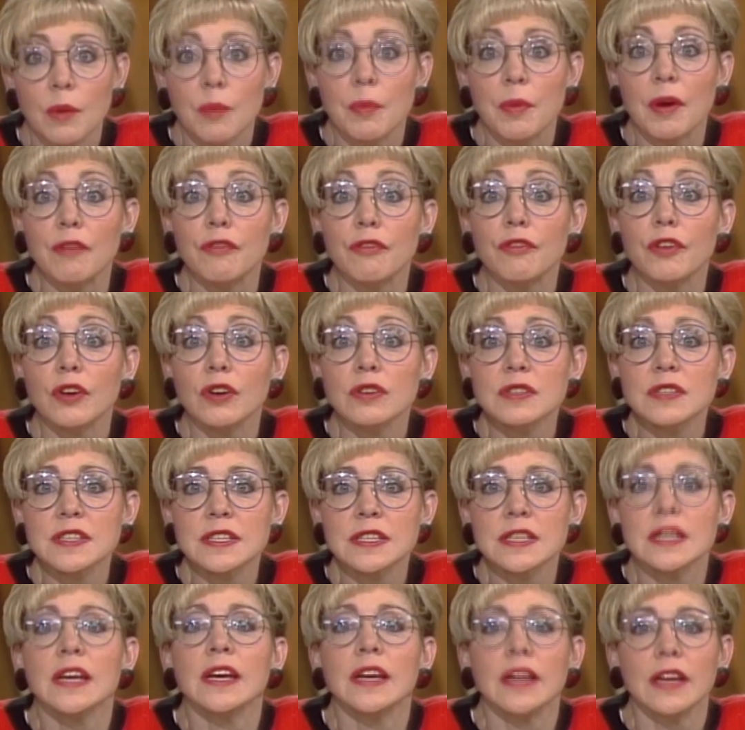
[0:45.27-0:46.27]
But
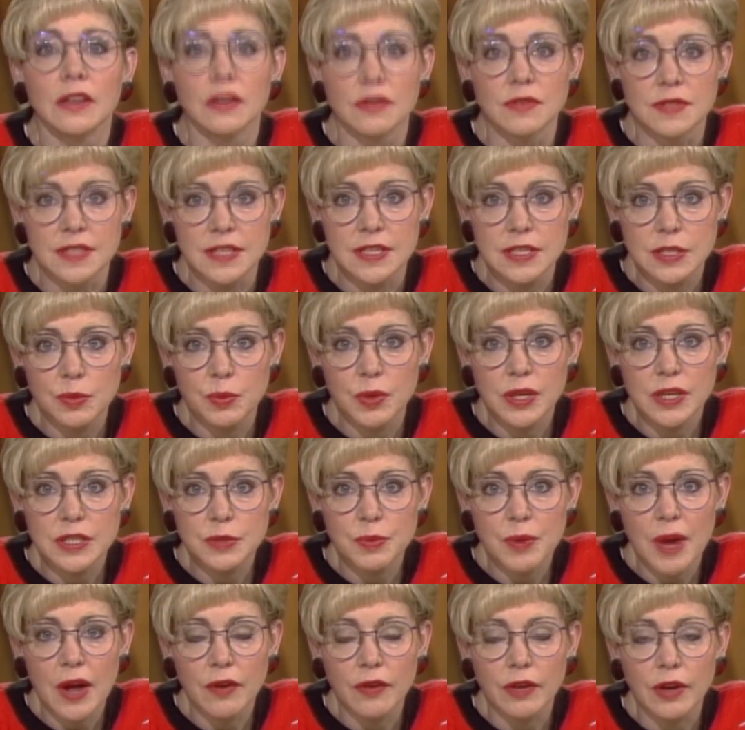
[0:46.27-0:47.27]
first, here's this
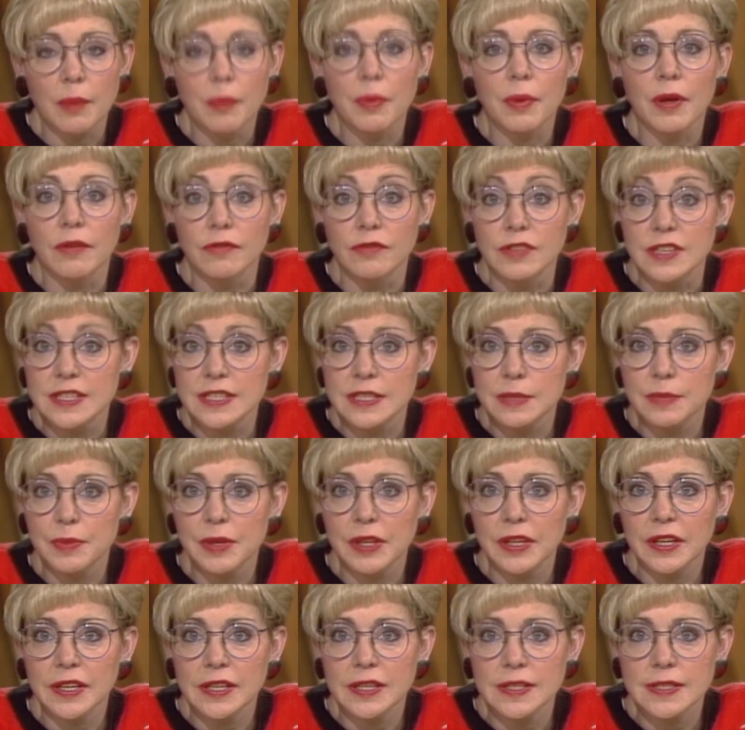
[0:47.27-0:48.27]
week's roundup of
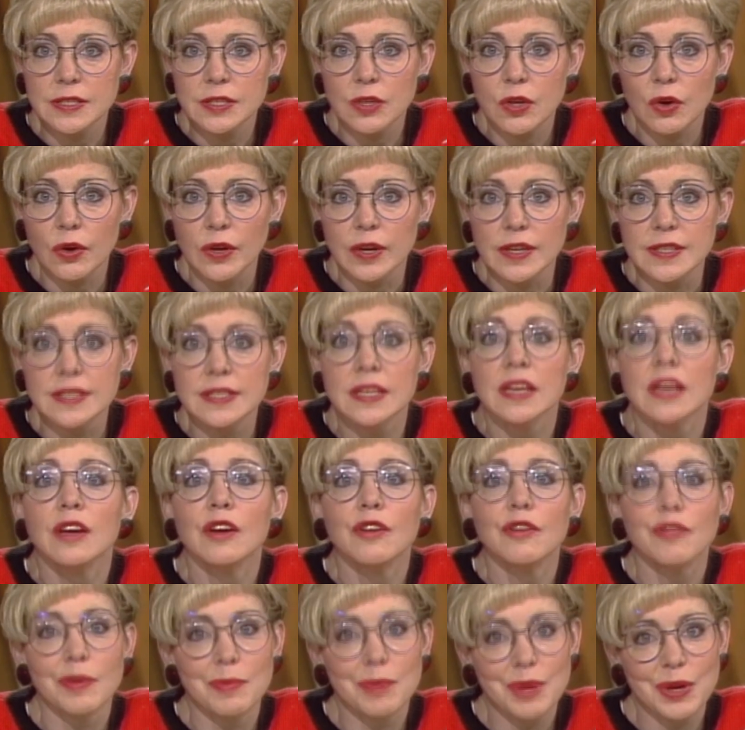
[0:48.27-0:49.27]
disability stories
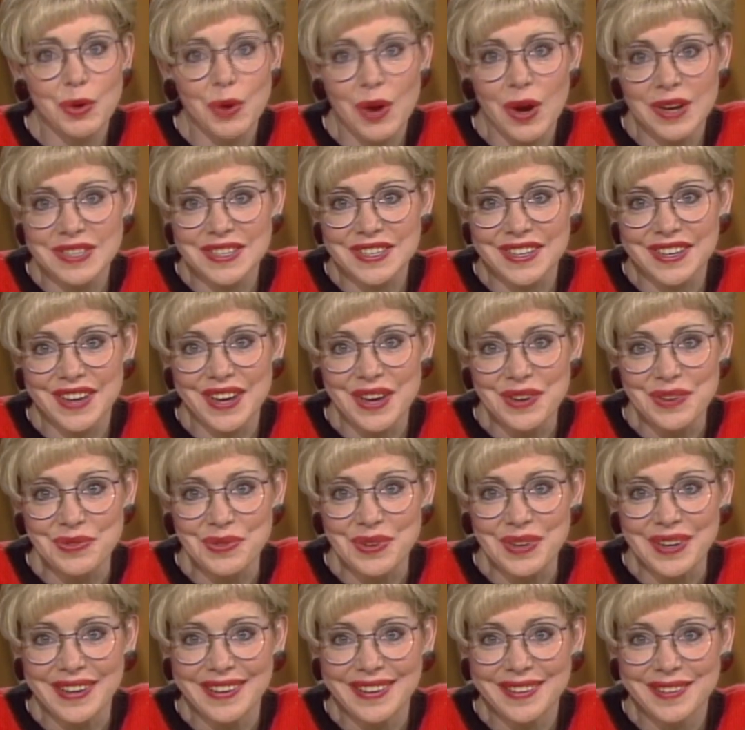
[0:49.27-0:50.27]
from across the
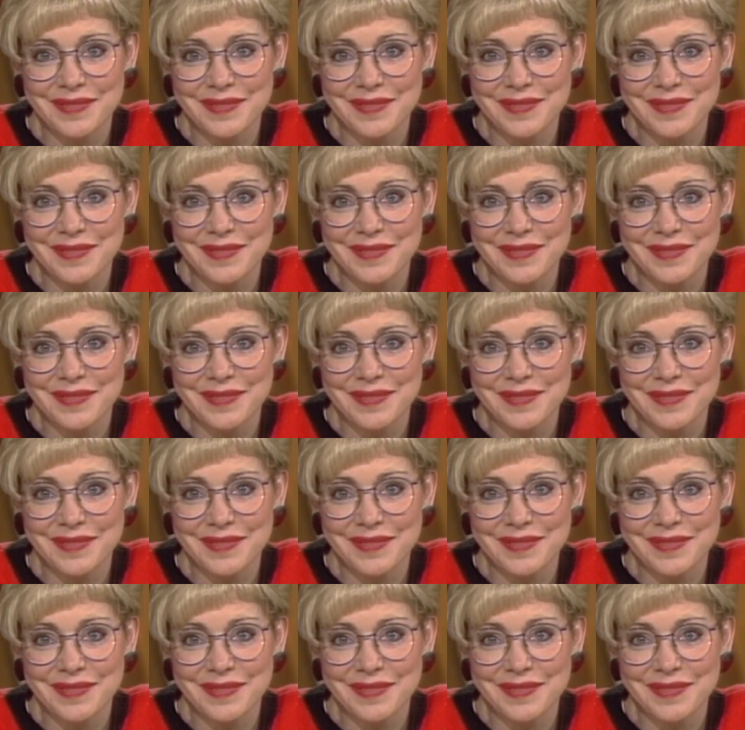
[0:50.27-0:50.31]
country.